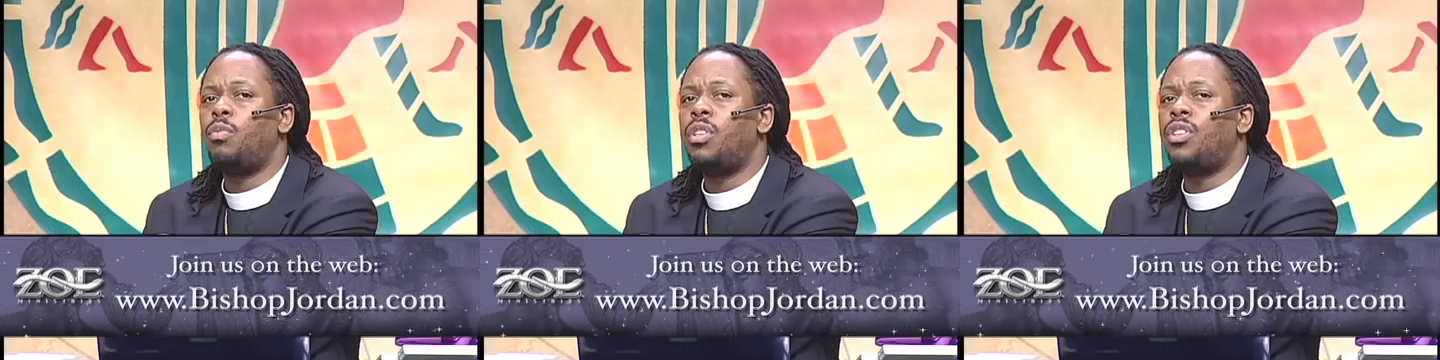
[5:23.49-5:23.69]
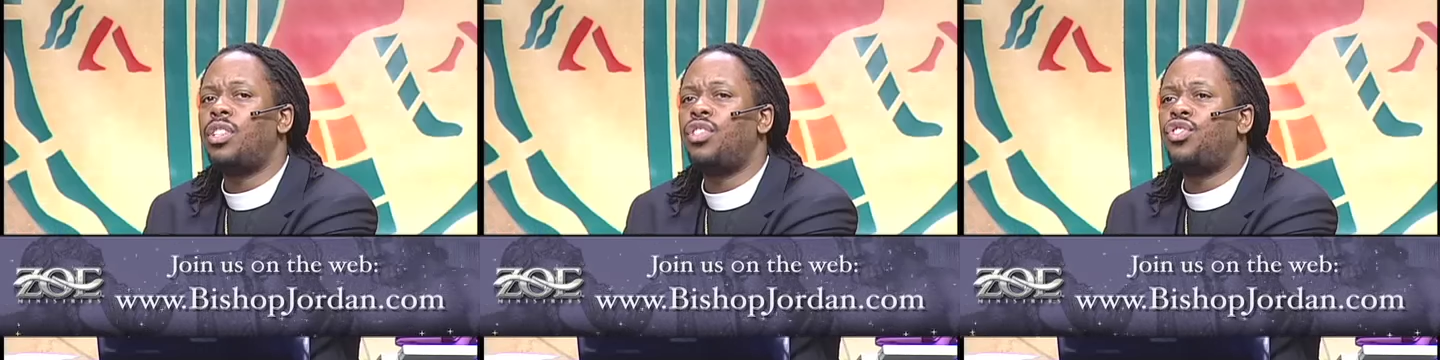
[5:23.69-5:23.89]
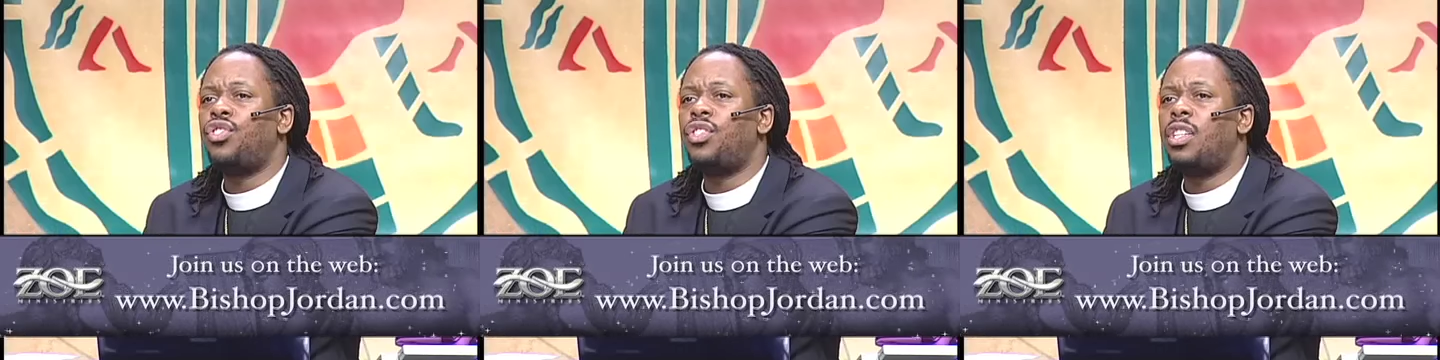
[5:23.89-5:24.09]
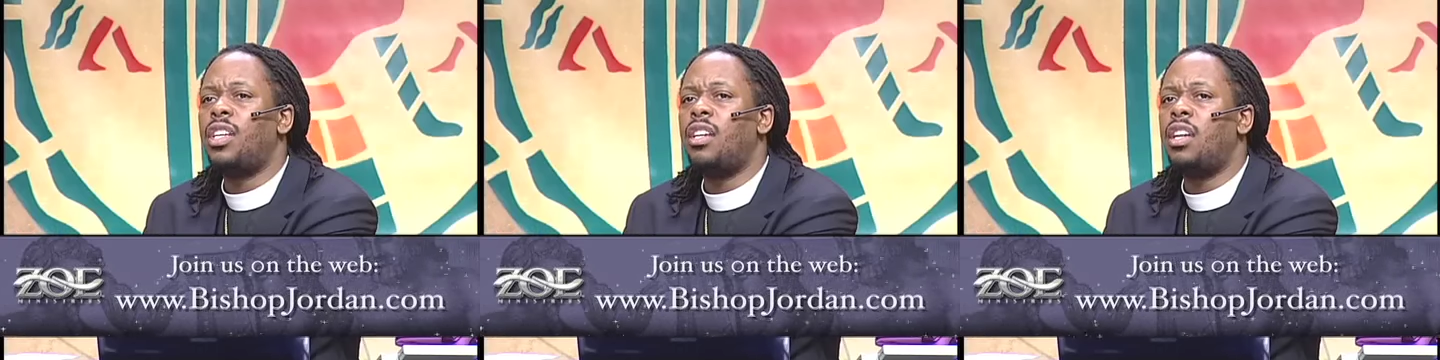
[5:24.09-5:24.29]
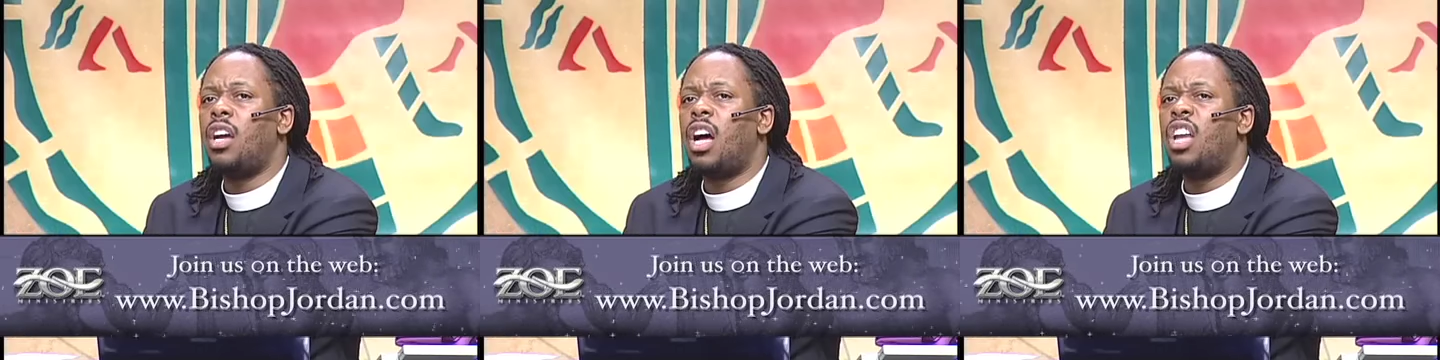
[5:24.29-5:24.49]
we're going to
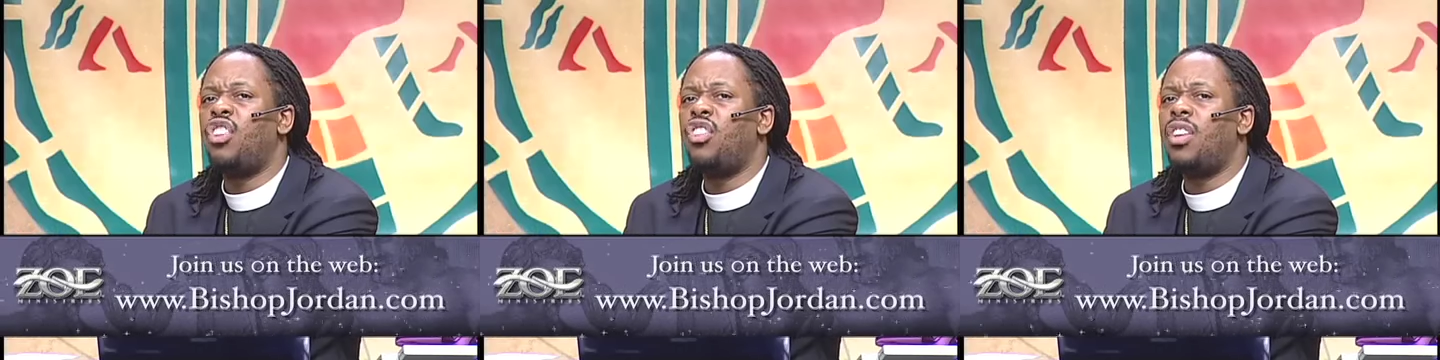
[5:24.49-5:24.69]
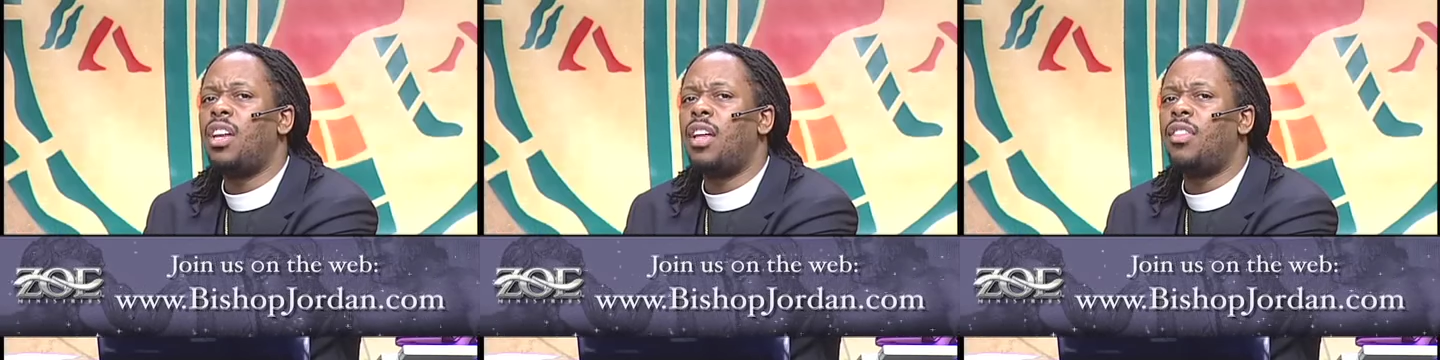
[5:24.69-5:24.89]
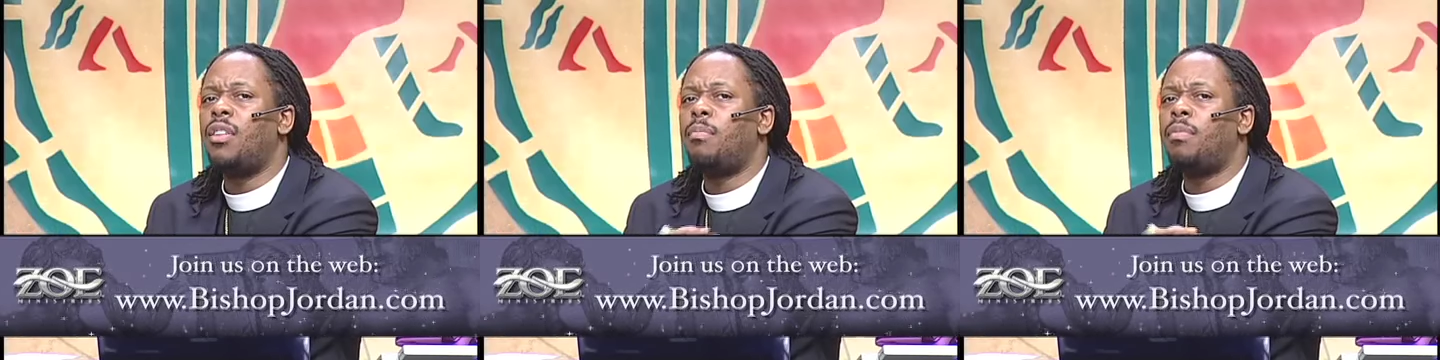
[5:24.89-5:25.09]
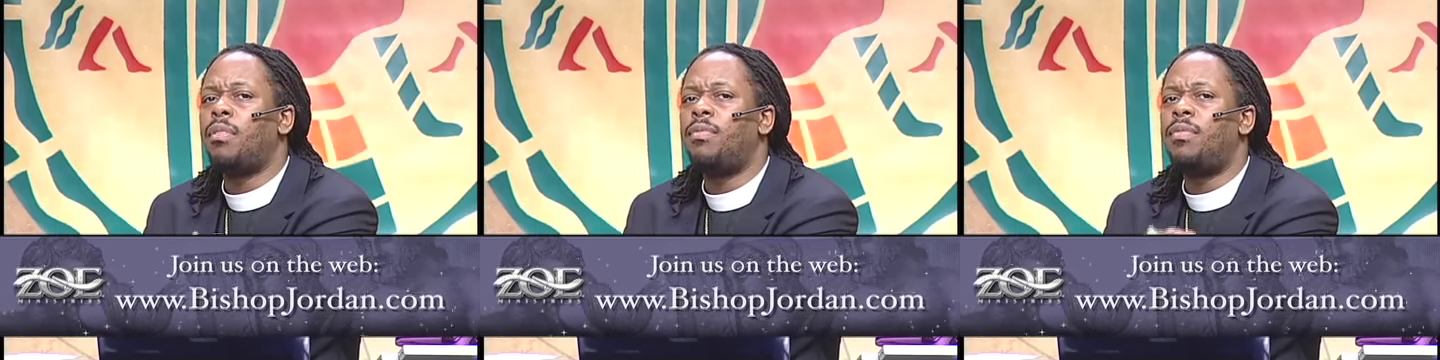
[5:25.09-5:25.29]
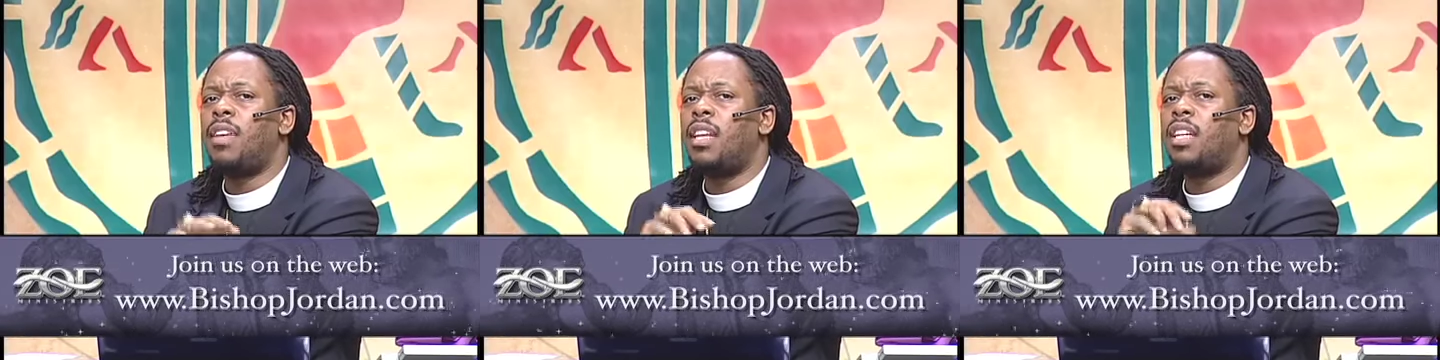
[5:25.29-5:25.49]
see another
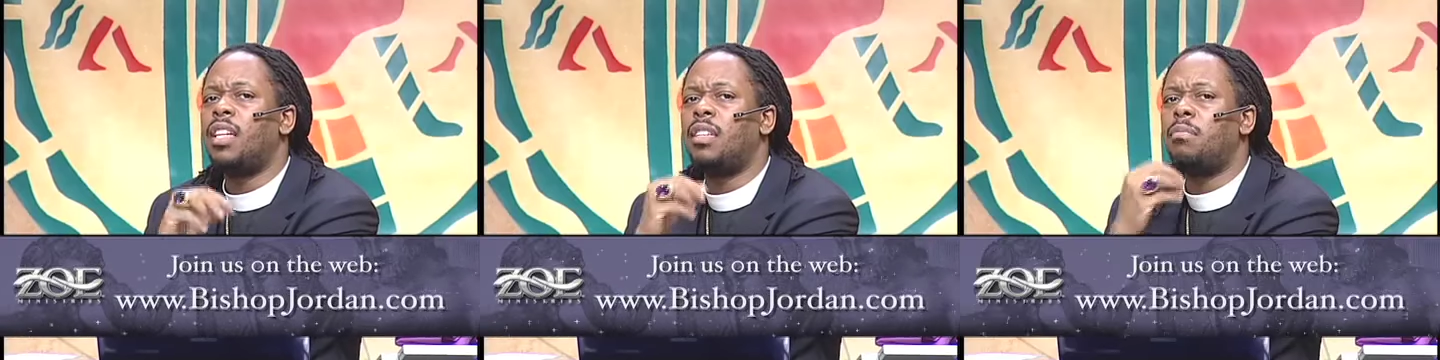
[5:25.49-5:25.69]
prophetic